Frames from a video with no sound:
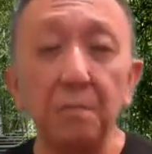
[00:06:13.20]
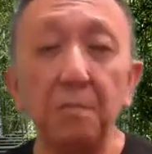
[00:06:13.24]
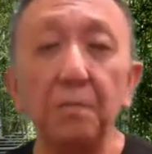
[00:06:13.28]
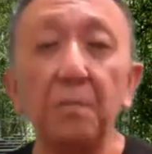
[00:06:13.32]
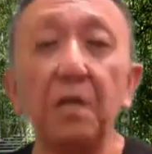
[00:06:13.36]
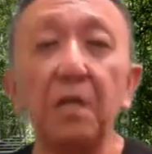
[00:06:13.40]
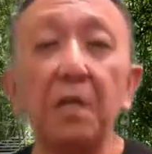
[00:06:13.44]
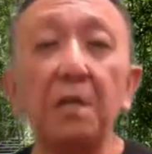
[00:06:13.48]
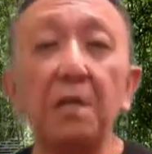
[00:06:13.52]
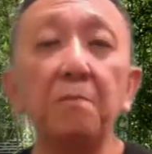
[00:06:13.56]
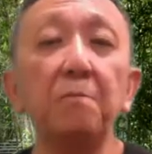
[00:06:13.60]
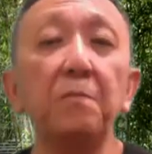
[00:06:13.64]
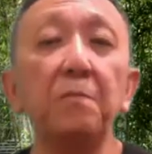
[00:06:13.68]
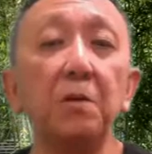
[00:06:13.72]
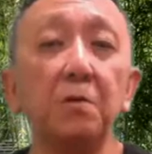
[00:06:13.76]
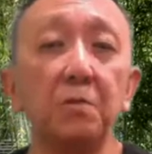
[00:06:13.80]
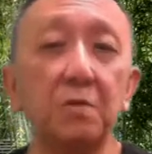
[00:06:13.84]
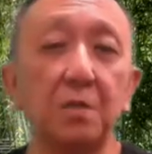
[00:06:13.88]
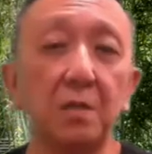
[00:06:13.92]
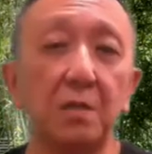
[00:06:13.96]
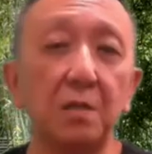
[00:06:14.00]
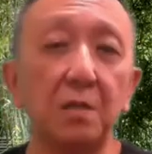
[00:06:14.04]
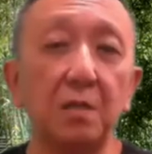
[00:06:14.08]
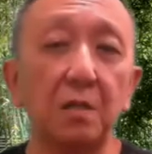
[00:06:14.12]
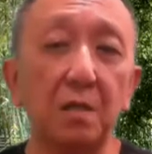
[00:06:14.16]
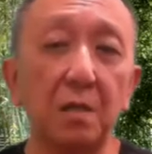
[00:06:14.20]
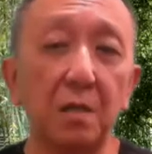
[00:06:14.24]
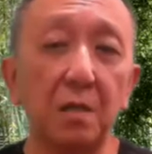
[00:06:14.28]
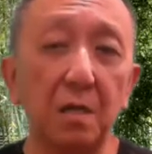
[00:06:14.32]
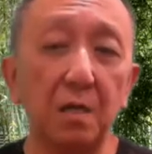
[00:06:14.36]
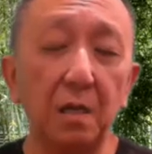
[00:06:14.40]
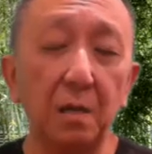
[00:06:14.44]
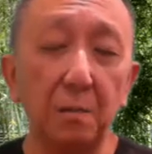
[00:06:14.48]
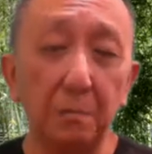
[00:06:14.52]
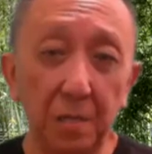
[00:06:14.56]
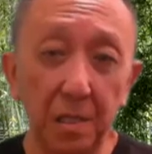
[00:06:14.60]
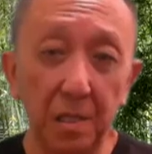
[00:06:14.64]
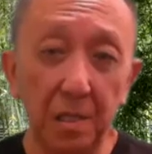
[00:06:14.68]
inbuilt
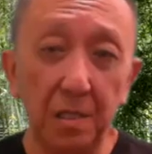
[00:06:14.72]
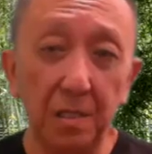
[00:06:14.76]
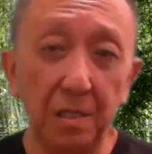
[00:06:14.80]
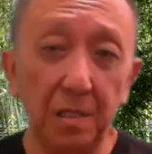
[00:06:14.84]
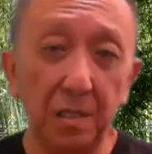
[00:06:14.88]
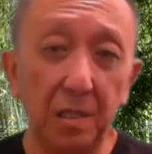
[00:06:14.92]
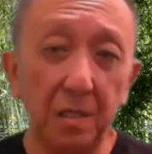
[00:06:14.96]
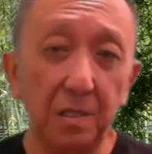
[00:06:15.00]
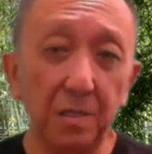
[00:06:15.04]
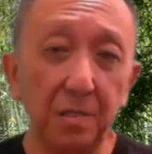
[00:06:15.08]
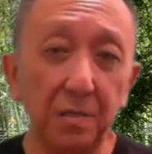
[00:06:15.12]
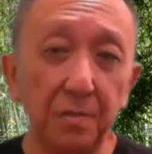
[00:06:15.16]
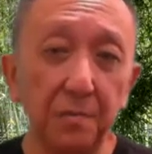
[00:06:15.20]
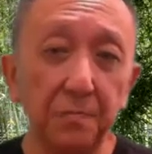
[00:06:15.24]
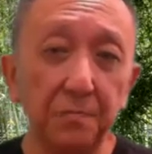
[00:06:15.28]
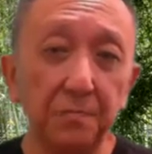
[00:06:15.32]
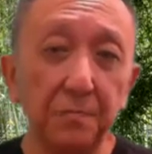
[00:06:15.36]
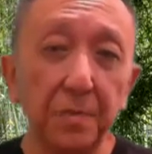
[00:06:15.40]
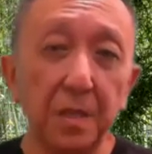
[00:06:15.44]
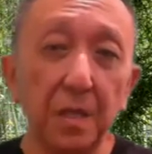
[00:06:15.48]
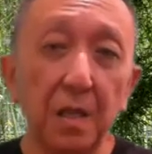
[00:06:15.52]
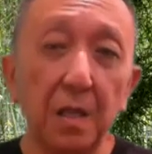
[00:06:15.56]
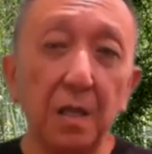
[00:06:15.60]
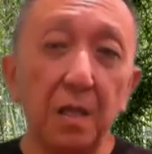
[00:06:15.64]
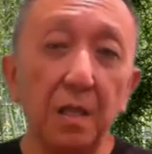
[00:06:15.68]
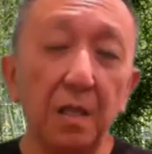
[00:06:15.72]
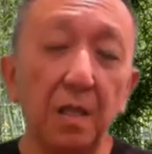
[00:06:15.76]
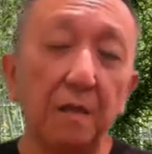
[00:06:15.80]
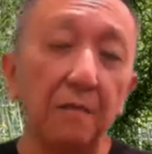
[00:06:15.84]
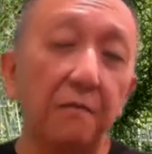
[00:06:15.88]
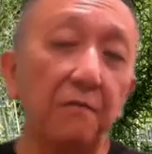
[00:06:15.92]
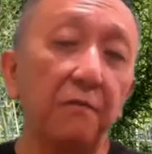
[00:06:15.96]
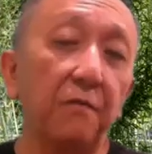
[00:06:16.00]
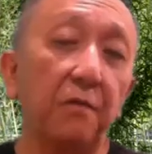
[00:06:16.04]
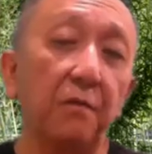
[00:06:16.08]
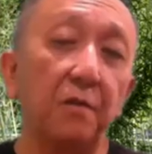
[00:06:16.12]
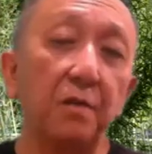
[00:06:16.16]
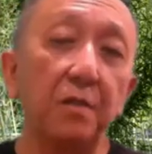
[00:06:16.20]
abilities. Like
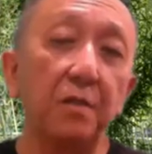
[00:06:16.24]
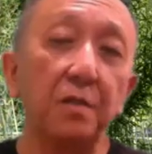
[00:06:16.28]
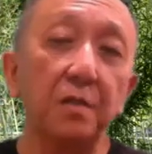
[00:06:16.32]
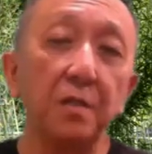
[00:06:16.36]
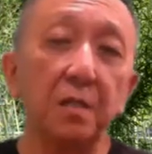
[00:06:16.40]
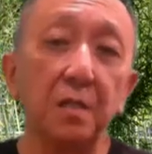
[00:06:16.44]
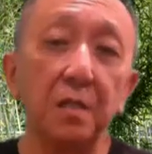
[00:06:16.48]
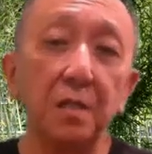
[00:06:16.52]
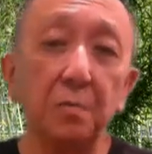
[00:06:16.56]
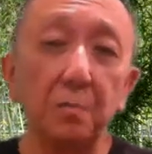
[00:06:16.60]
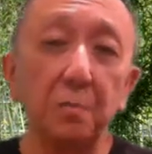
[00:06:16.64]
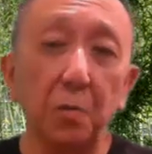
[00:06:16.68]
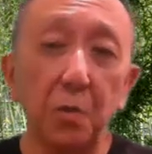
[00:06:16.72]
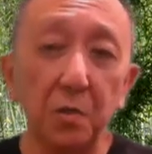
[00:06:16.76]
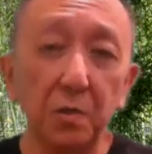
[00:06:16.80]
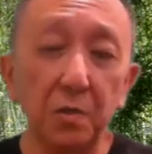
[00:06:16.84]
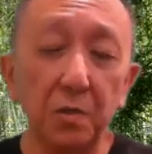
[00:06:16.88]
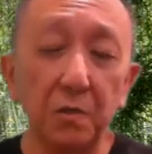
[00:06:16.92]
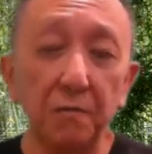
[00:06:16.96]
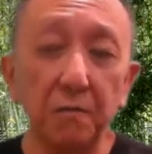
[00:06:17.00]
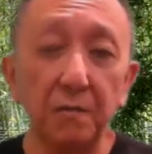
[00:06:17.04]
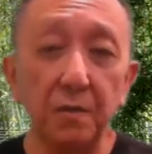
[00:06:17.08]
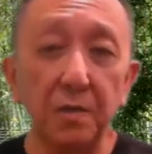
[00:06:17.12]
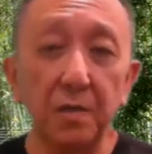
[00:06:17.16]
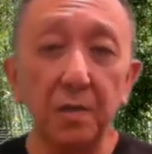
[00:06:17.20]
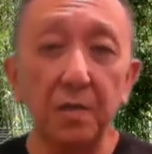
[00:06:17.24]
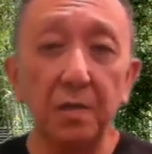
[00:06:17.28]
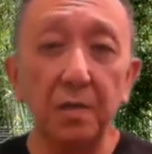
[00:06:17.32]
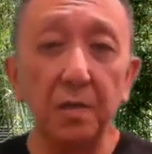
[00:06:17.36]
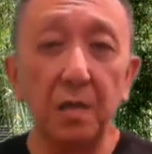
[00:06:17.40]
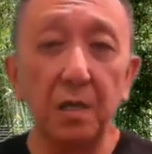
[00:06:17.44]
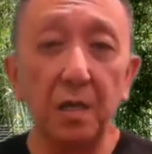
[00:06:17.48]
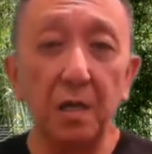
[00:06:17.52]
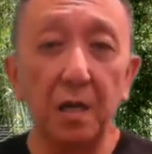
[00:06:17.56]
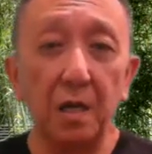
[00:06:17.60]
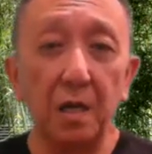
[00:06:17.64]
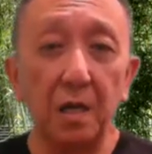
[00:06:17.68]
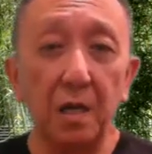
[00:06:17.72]
for instance, most of us,
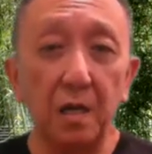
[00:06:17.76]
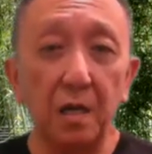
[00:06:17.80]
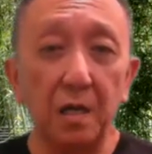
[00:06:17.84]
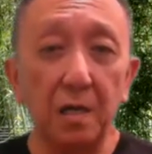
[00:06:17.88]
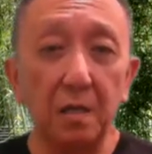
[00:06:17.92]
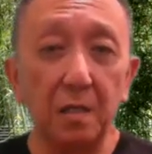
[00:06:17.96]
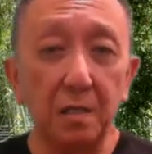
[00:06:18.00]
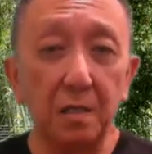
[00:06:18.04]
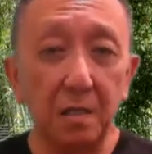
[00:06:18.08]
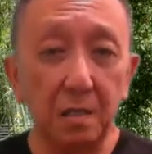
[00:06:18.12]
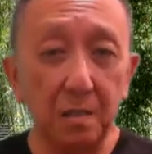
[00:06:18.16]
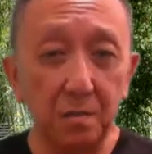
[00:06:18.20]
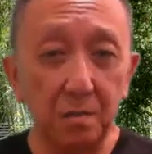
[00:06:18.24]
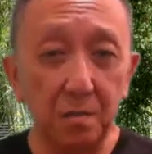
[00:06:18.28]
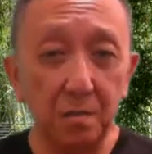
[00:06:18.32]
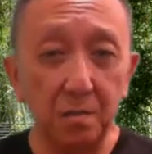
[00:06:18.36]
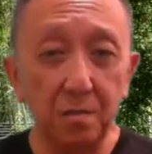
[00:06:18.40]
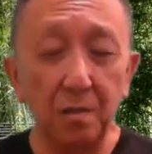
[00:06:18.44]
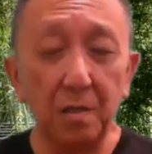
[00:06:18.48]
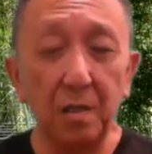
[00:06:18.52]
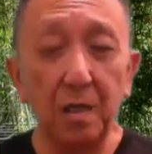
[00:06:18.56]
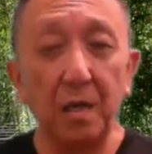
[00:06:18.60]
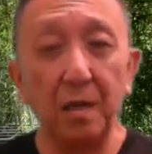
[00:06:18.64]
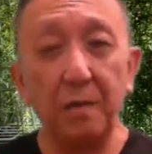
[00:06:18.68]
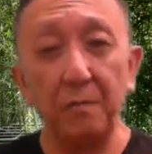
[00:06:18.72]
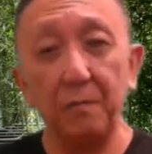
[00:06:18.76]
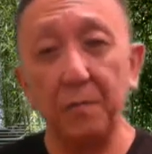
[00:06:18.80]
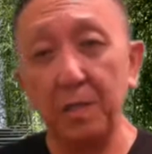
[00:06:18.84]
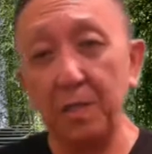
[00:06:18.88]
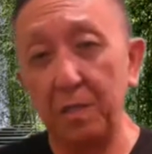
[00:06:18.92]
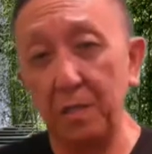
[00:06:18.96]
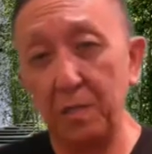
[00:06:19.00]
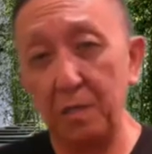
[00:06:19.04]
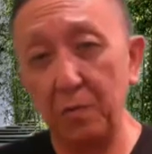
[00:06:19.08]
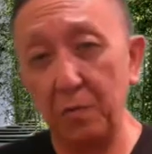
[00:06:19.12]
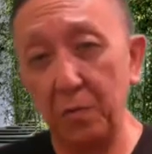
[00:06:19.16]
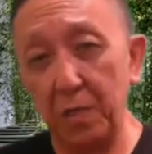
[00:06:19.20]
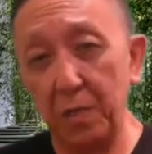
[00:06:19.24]
I've
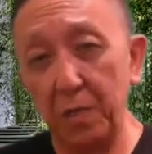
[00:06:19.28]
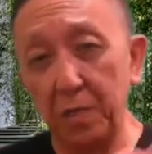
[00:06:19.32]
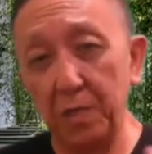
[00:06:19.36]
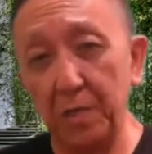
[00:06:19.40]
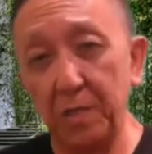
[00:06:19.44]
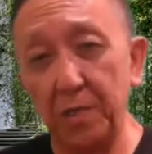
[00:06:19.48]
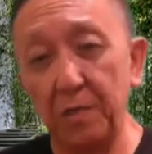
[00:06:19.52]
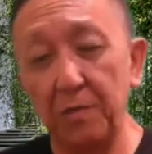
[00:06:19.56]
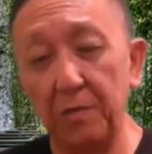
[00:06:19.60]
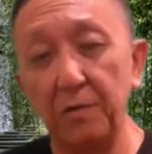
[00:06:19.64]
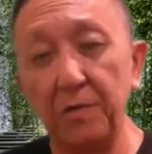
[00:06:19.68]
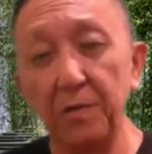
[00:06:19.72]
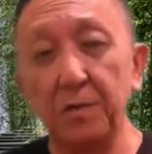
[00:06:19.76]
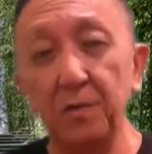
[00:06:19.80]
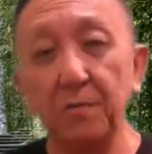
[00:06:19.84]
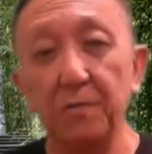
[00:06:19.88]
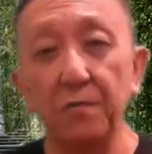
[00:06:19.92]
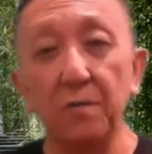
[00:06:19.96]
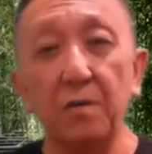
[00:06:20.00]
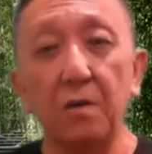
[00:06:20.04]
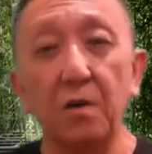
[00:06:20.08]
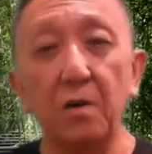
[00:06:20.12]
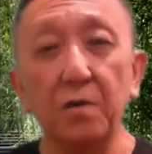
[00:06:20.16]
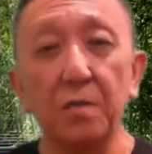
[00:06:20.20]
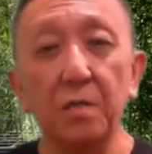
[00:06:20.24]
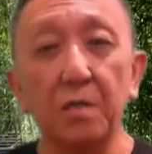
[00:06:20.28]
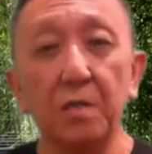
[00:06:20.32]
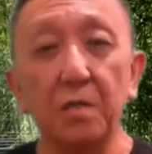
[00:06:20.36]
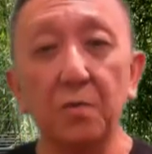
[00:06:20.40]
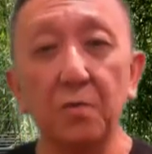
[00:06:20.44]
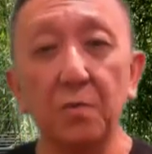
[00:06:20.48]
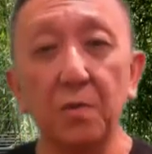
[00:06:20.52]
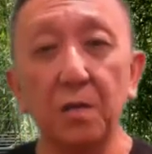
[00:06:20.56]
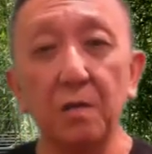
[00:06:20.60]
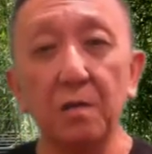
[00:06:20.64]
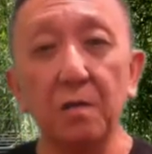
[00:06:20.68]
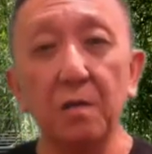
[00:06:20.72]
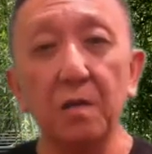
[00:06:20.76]
been doing a series of talks as
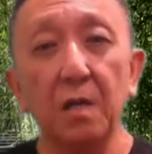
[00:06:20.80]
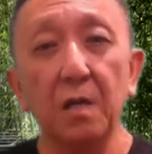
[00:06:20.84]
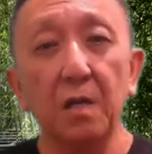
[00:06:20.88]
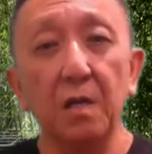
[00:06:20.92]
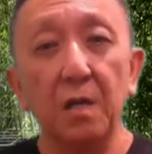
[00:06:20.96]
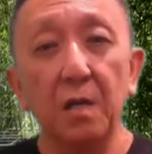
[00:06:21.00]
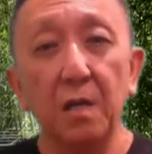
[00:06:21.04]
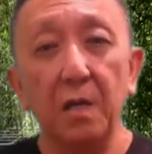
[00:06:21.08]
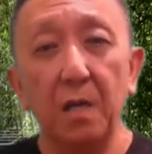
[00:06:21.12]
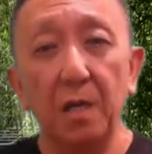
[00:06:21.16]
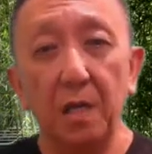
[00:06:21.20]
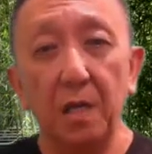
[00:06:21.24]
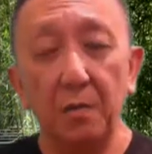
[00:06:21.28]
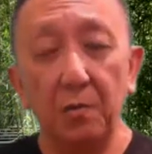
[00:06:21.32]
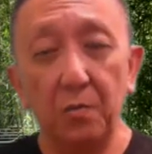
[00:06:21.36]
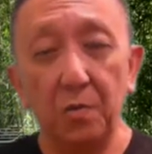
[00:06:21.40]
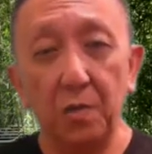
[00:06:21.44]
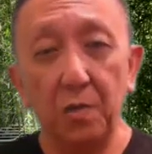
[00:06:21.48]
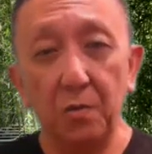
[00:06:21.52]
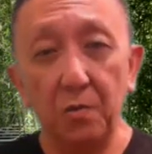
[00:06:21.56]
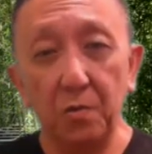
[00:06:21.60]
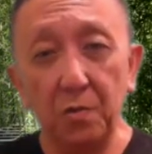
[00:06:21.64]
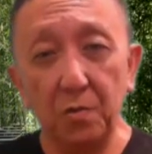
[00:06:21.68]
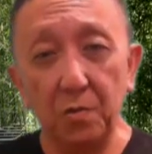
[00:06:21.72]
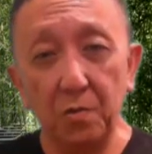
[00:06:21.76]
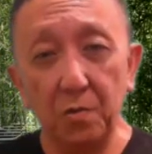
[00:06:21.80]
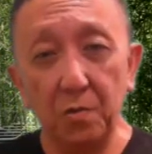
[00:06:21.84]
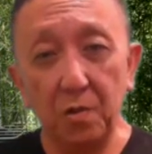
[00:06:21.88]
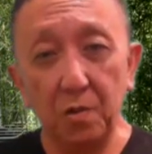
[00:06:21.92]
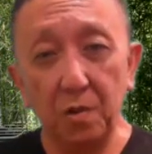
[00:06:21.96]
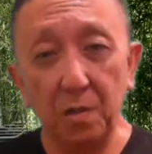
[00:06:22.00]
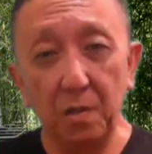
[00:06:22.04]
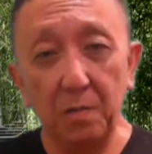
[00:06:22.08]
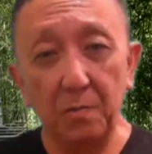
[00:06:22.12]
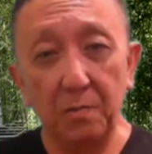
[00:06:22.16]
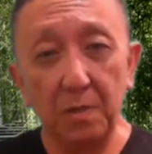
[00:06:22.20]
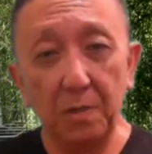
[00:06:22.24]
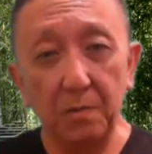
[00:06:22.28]
well, and we also
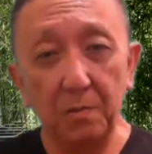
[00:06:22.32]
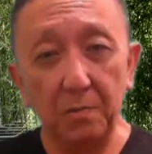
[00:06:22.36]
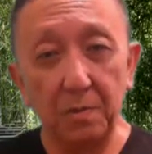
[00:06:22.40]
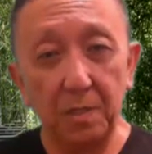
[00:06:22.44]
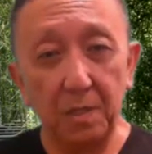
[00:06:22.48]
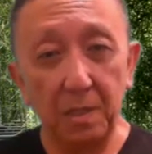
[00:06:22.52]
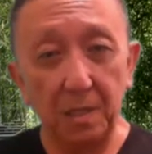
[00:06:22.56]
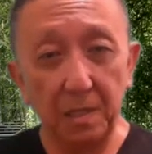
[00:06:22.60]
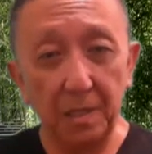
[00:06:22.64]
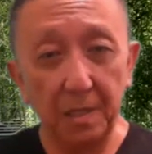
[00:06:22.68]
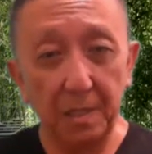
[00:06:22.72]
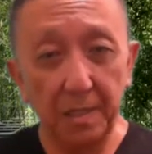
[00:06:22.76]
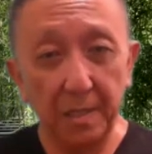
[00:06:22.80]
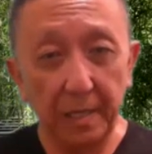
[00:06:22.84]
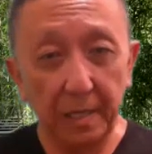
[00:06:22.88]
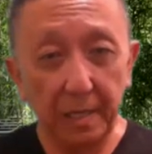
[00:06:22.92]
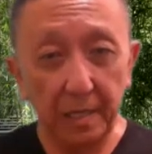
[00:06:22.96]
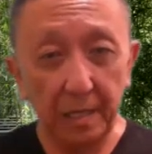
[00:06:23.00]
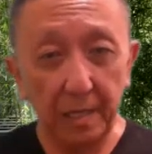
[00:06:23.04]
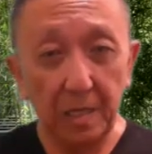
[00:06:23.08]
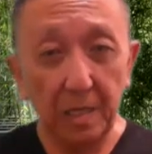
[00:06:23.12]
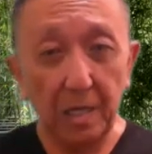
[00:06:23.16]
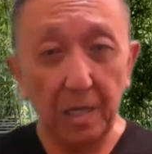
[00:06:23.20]
talk about things like